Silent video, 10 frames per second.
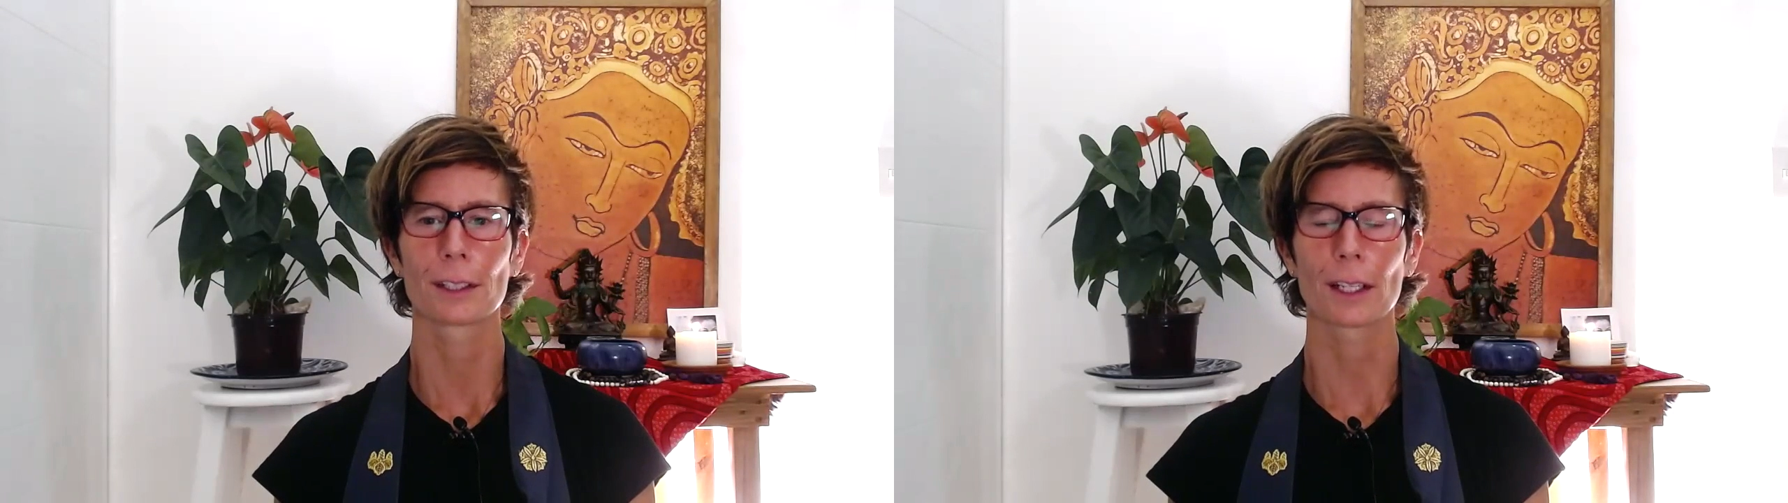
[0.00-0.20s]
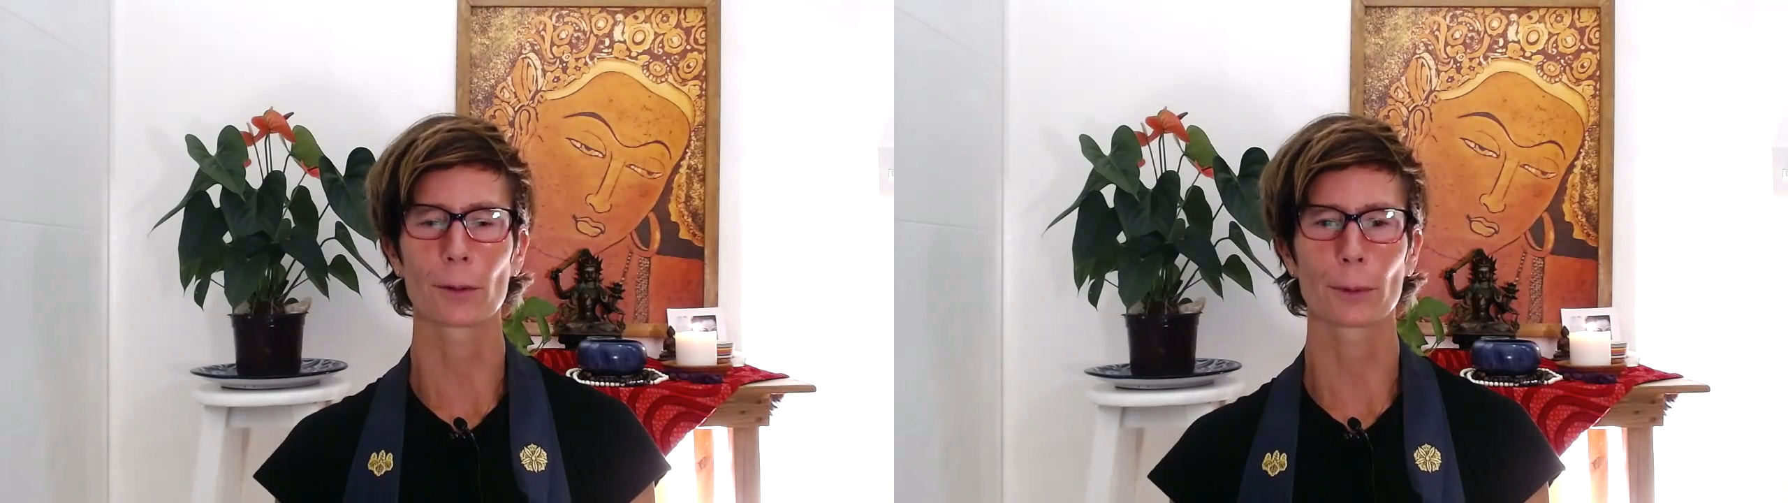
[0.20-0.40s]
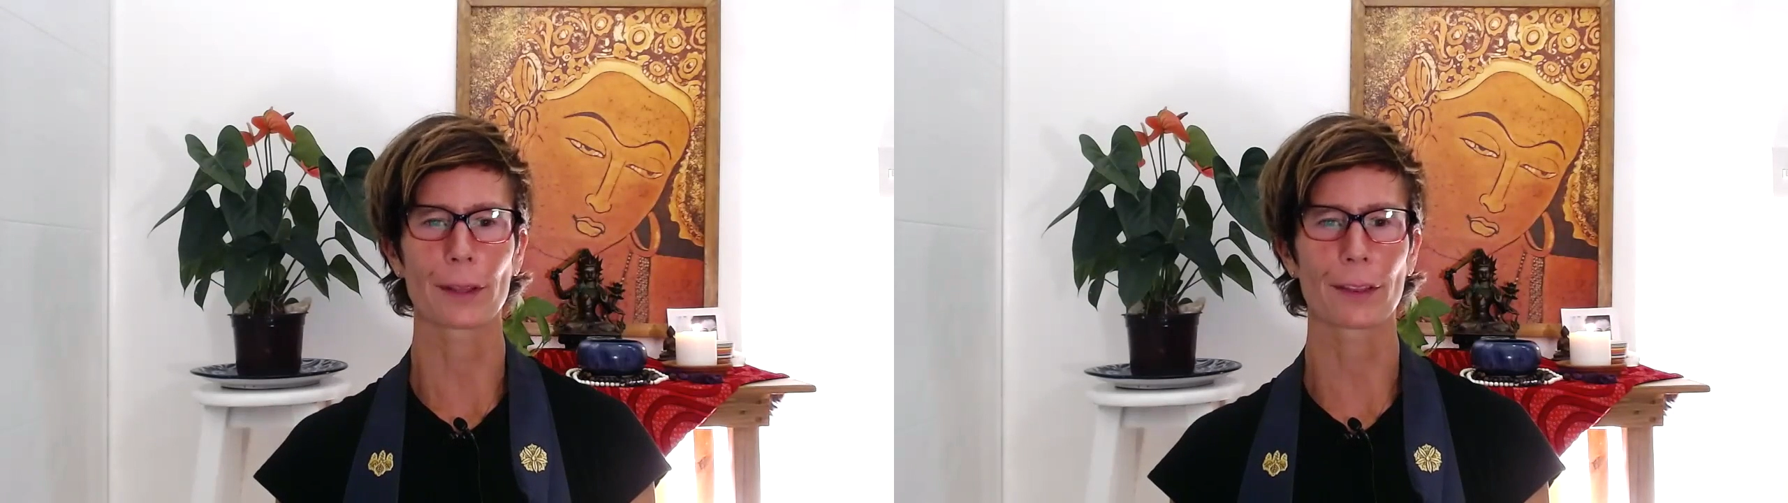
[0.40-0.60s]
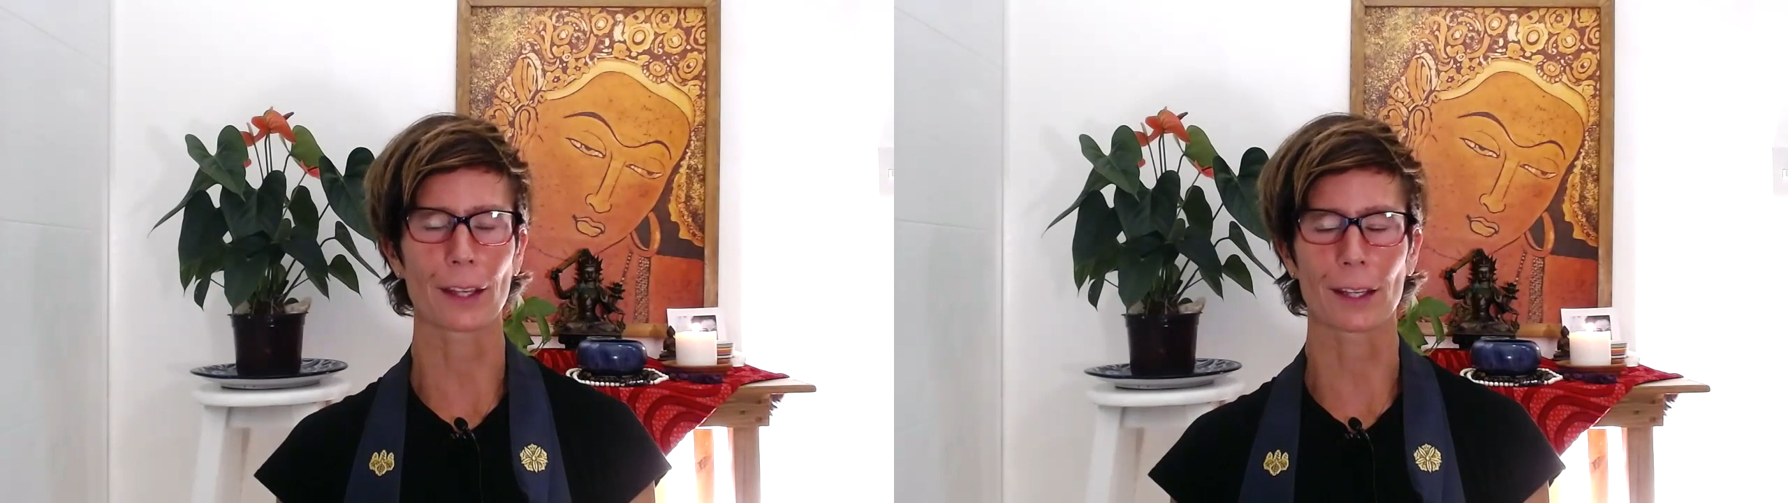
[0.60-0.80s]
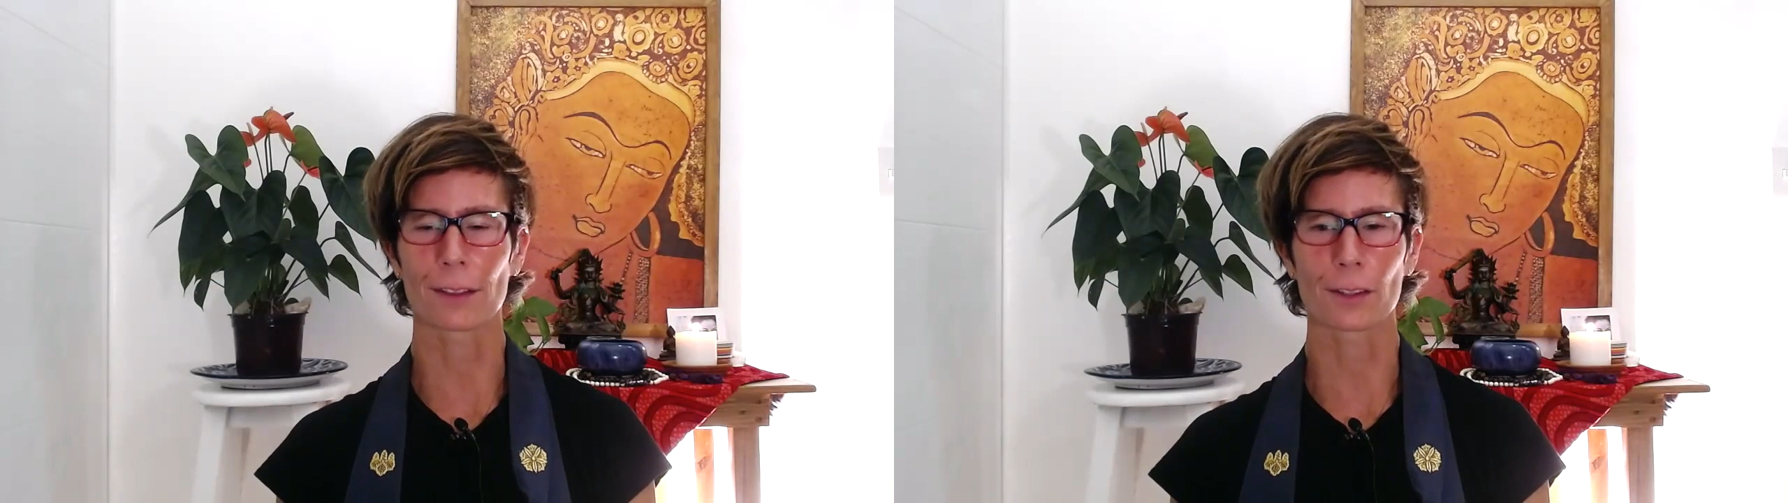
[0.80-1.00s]
and we
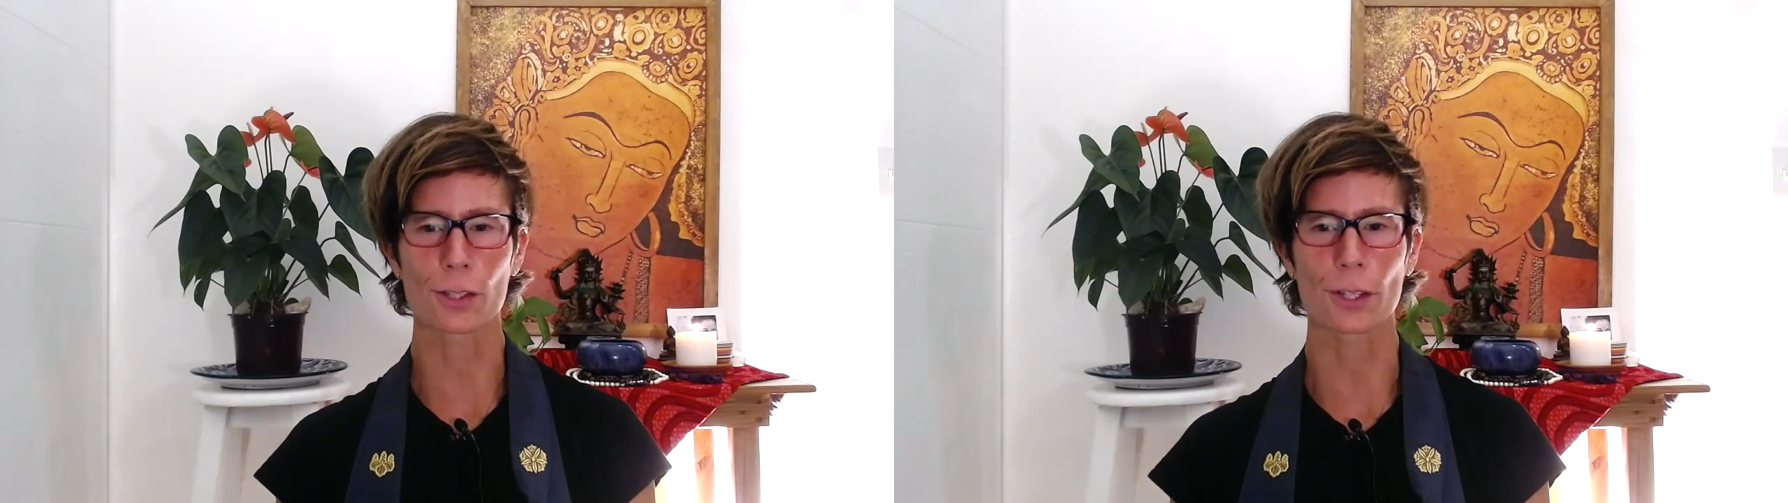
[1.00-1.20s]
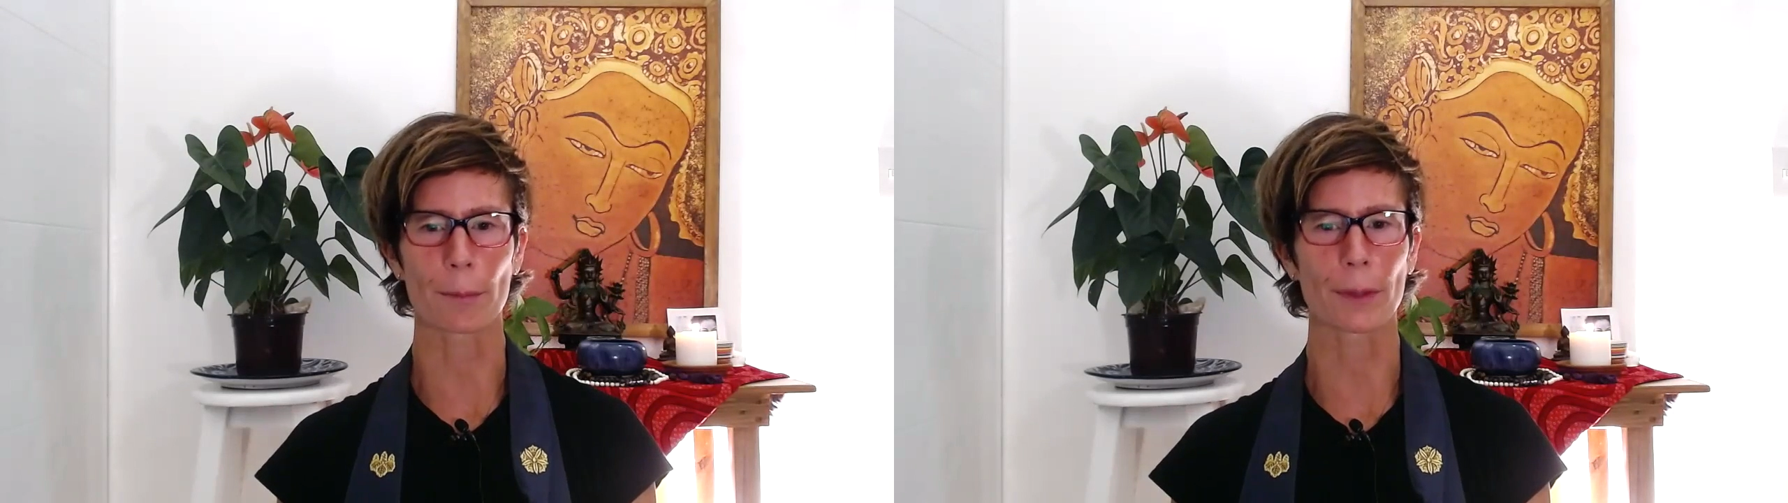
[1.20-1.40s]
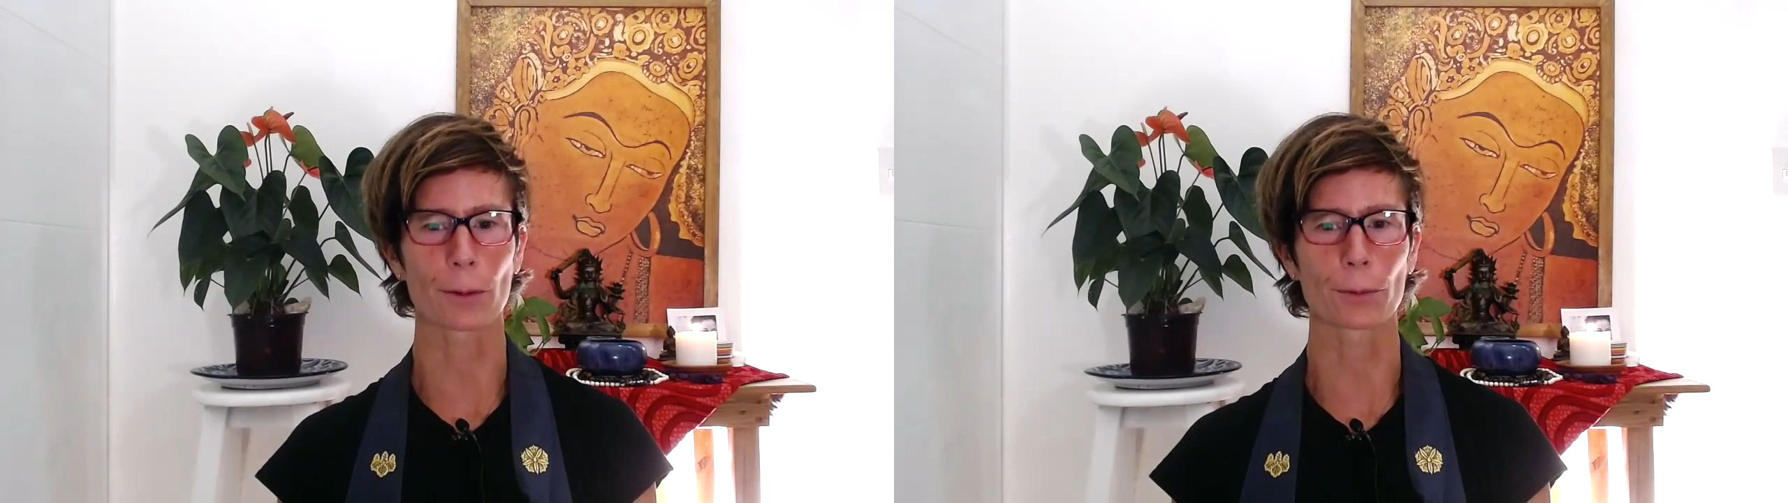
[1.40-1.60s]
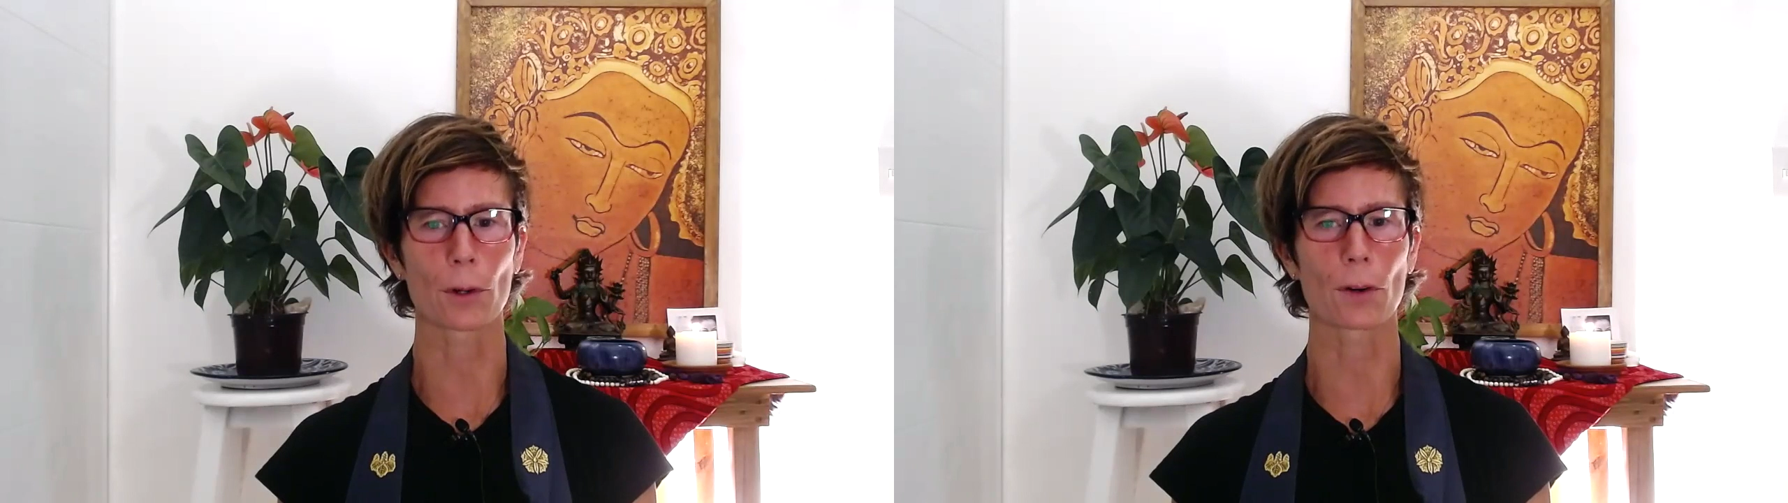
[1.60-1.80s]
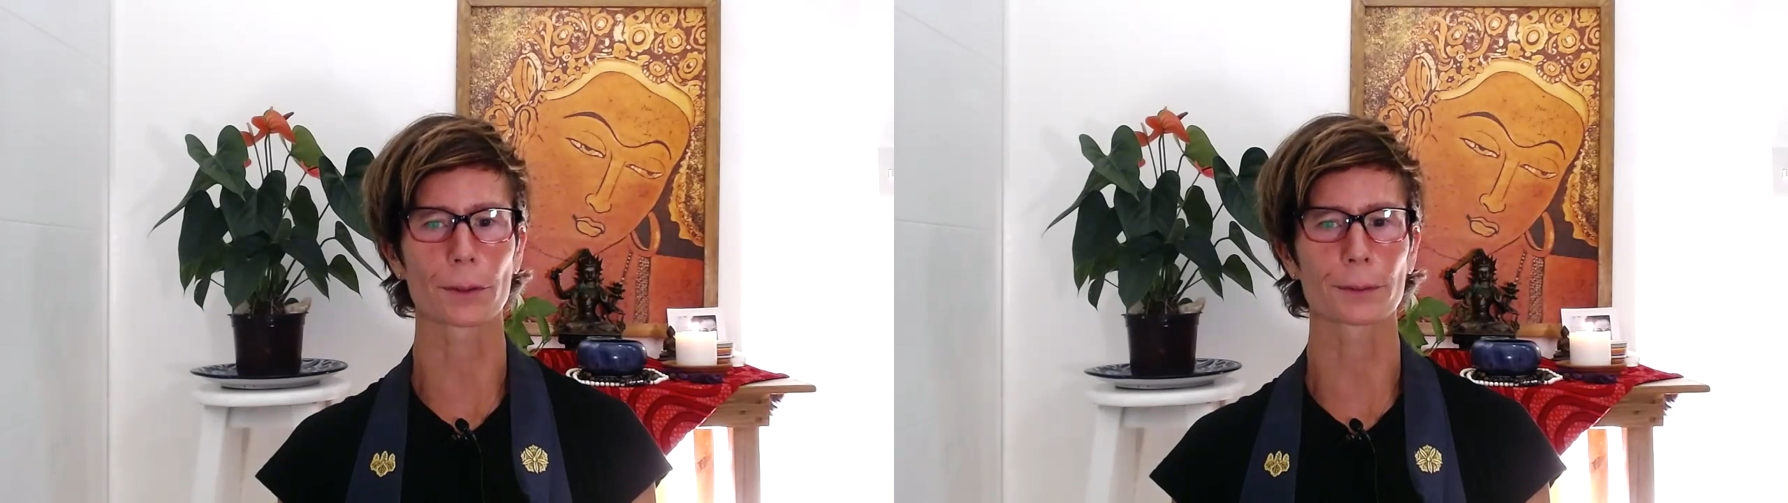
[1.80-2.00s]
think there's something
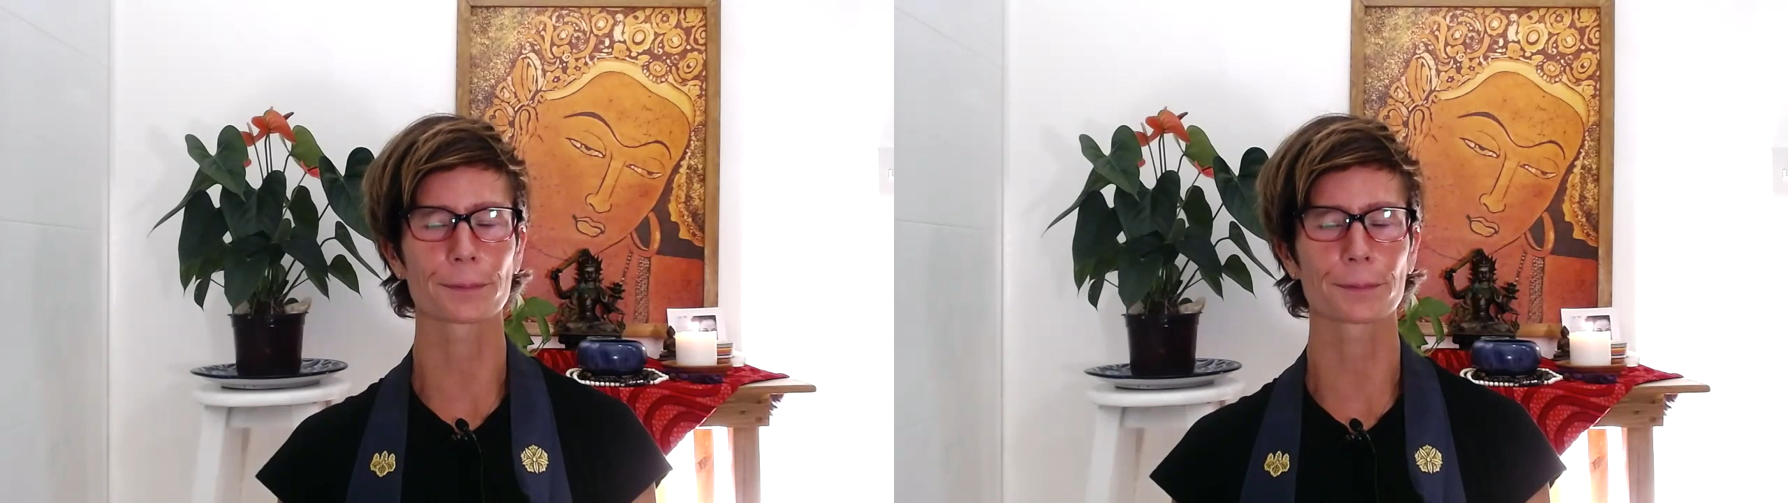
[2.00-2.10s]
wrong.